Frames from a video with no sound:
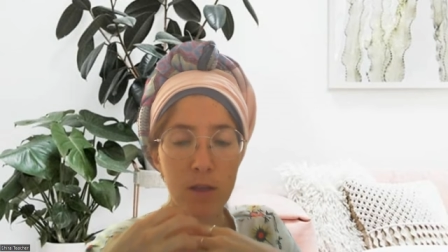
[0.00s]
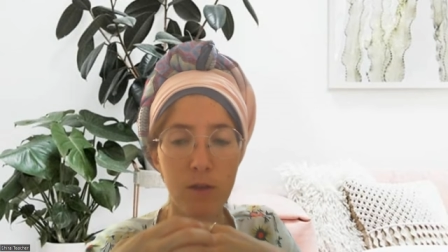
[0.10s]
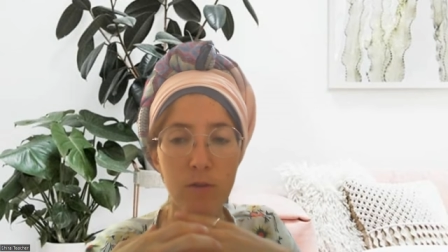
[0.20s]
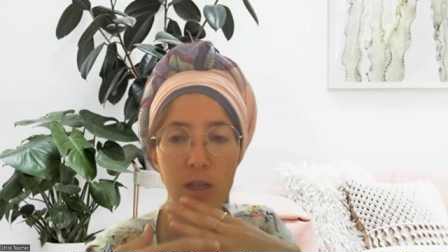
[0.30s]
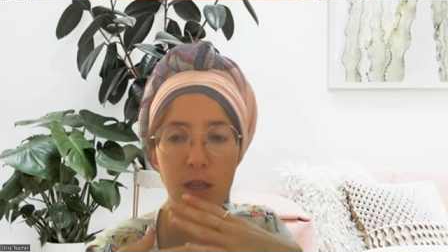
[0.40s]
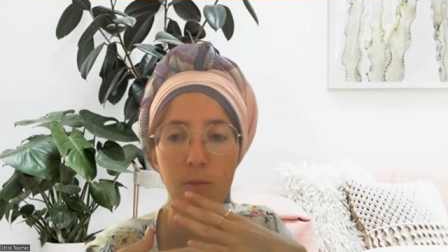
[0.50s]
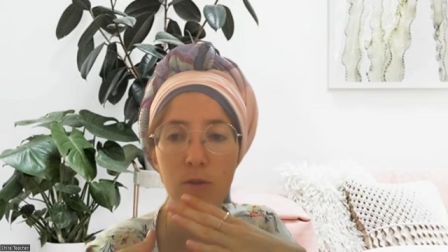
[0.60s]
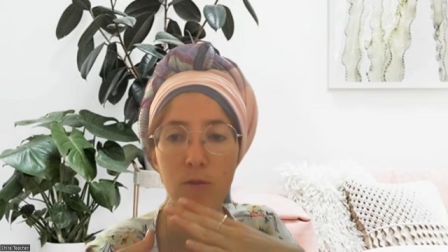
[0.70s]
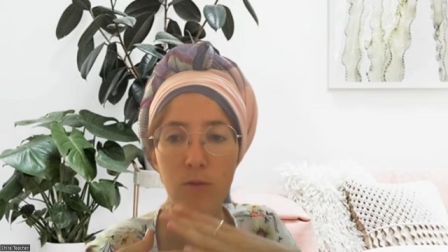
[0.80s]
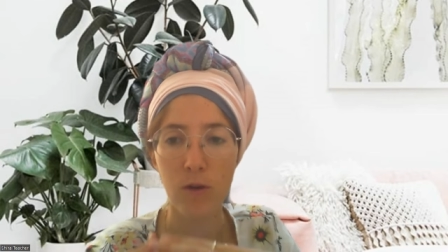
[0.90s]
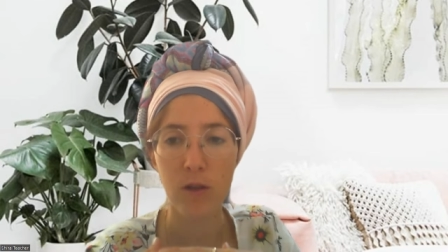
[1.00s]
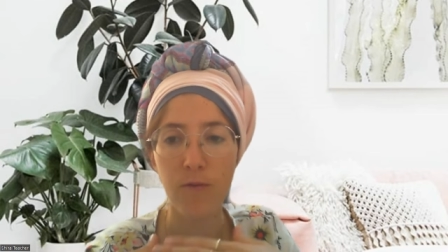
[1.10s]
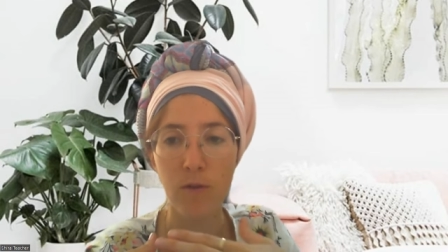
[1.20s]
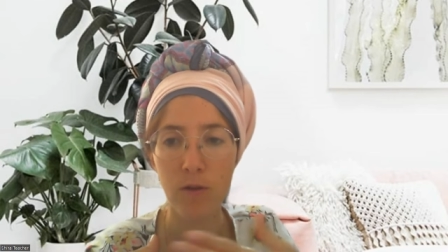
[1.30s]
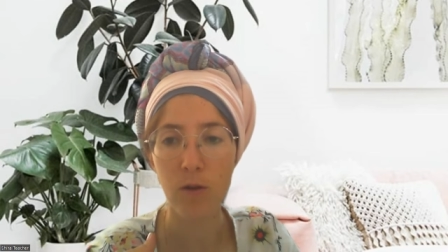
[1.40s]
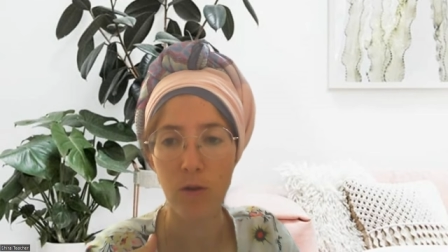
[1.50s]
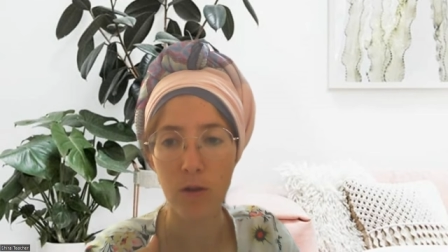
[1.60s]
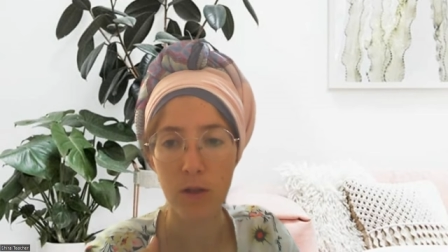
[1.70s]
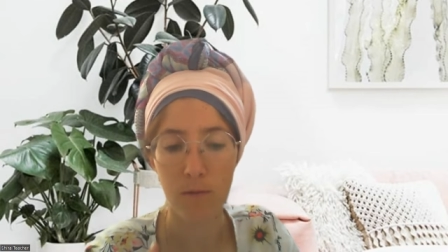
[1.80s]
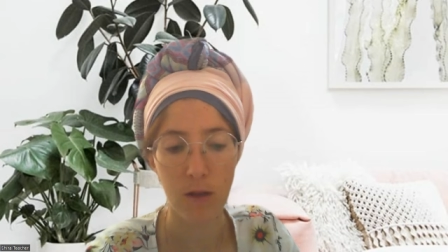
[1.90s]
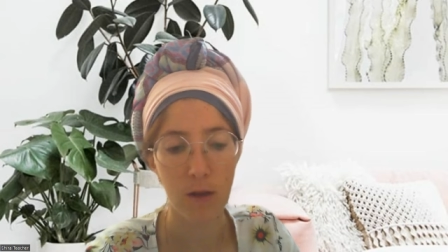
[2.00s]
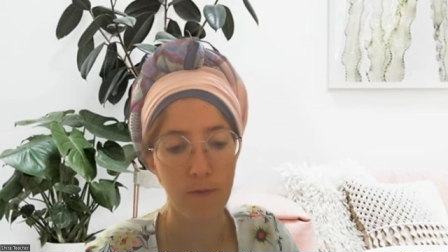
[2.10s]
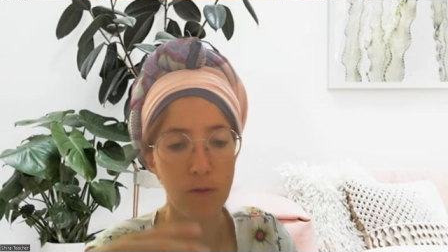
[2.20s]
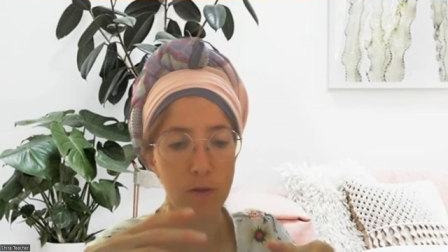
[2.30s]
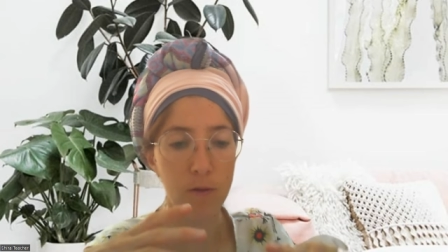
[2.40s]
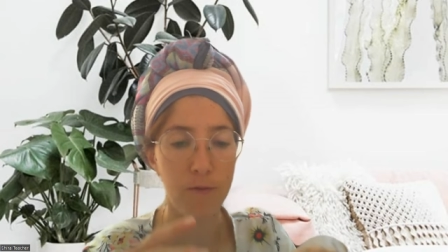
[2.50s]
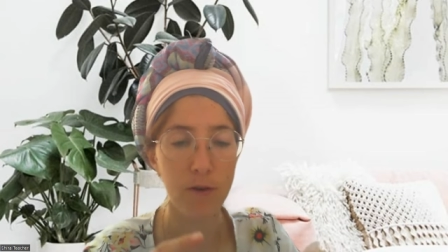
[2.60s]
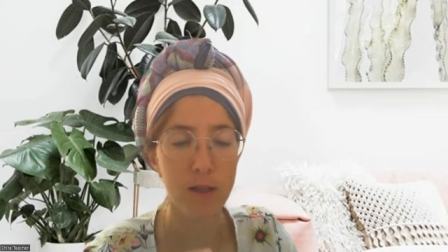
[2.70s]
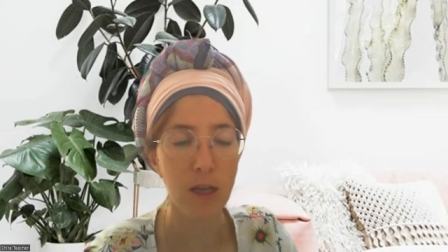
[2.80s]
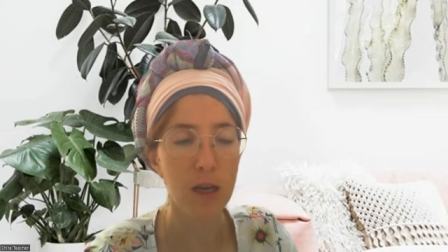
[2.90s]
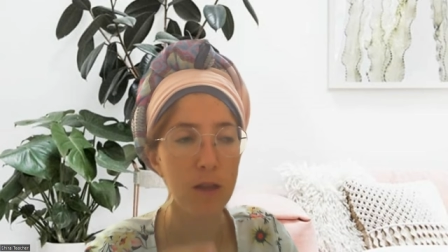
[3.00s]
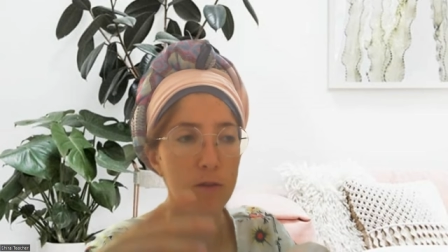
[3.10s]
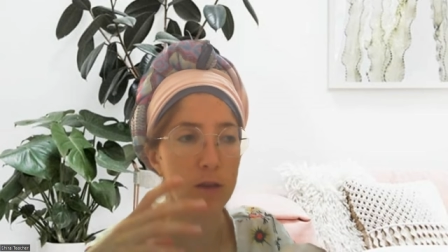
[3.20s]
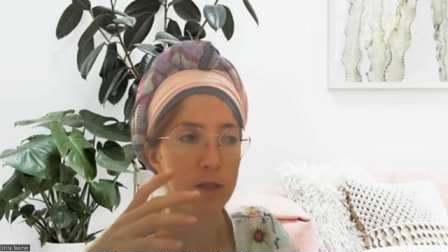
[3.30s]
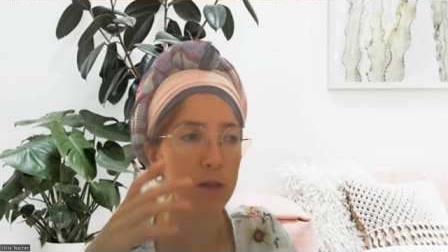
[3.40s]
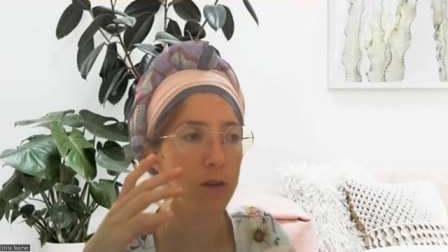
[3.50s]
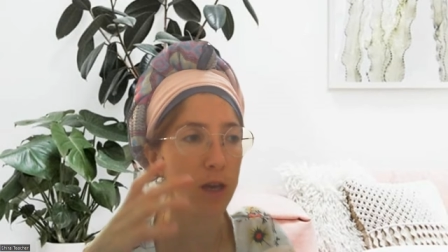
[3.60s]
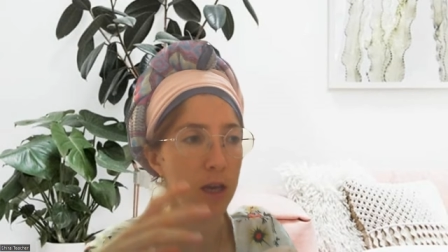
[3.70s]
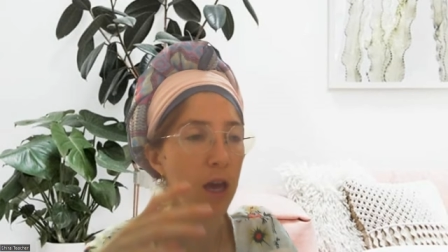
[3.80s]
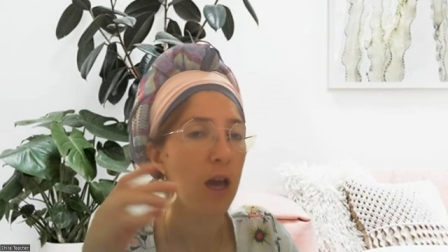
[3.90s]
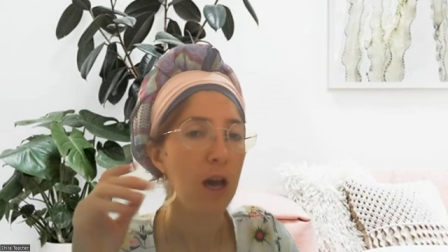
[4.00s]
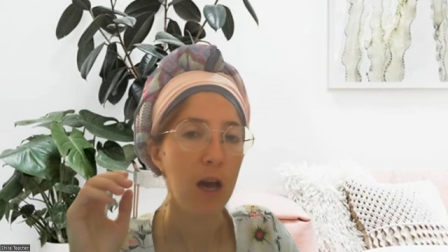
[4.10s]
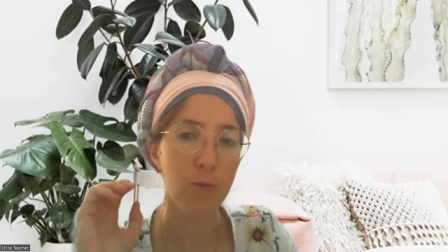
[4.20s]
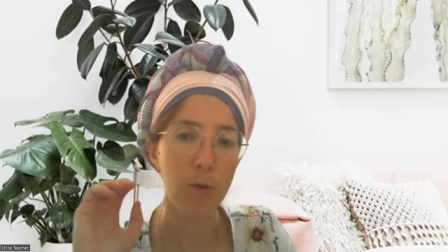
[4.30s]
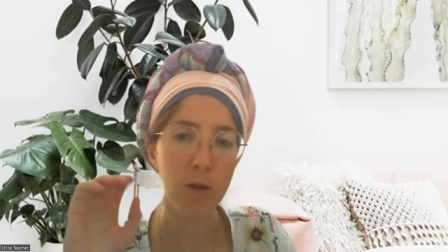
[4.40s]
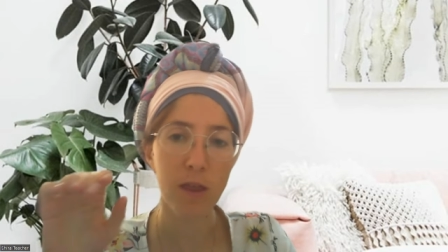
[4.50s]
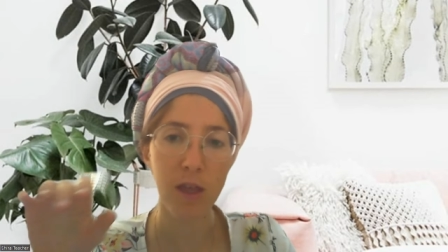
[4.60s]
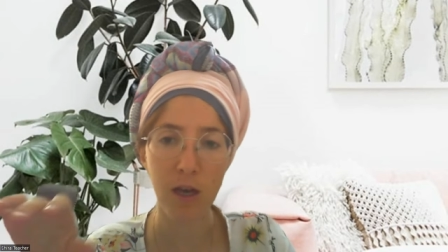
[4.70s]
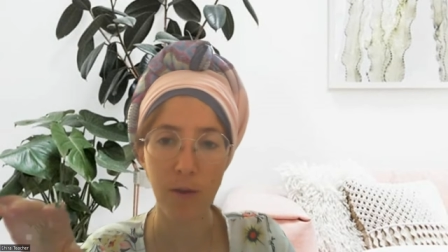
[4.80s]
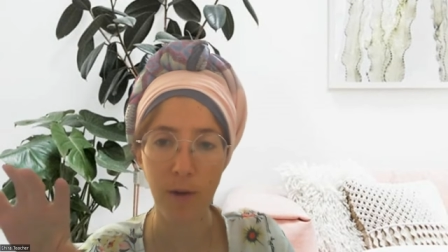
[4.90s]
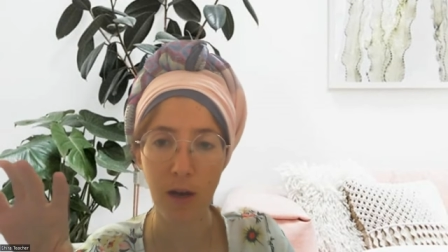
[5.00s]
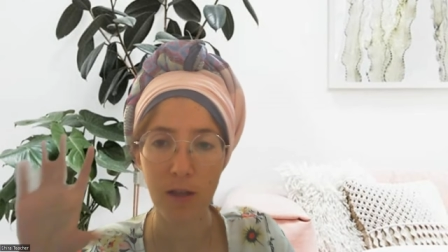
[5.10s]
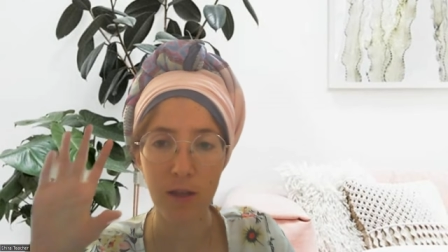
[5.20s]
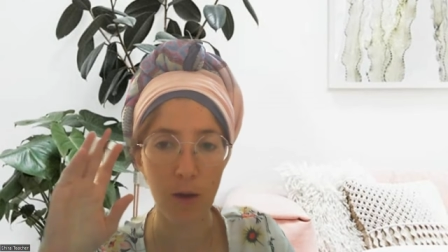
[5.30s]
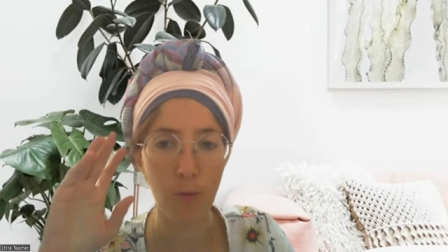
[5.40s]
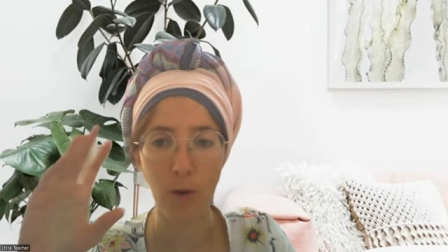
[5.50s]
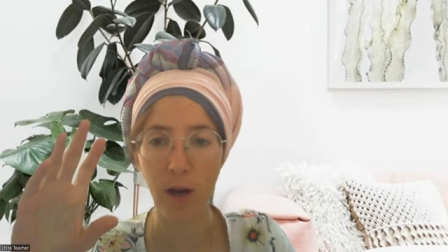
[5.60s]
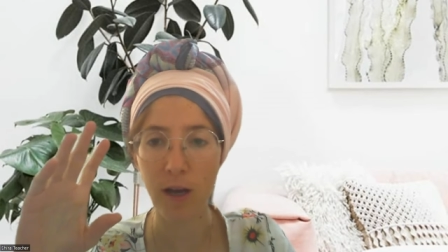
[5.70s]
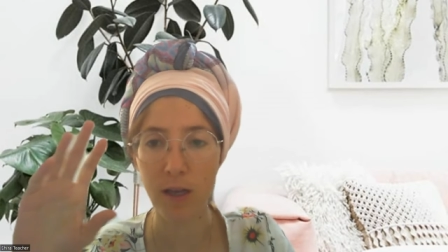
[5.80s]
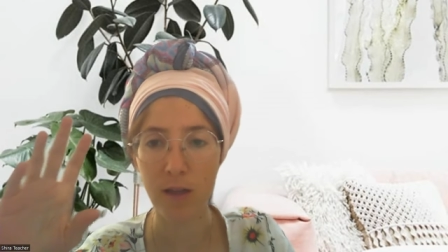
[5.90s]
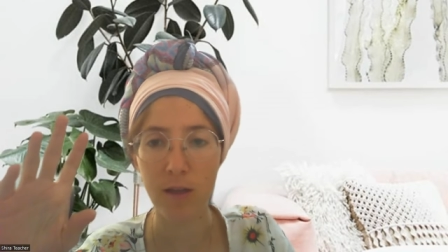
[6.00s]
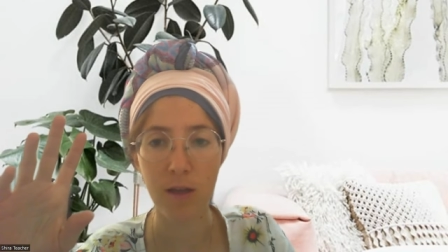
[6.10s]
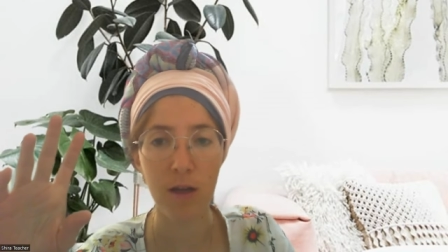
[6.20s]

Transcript: you're not able to do it for the long term. Like for a second, you can say, okay, I won't think about a white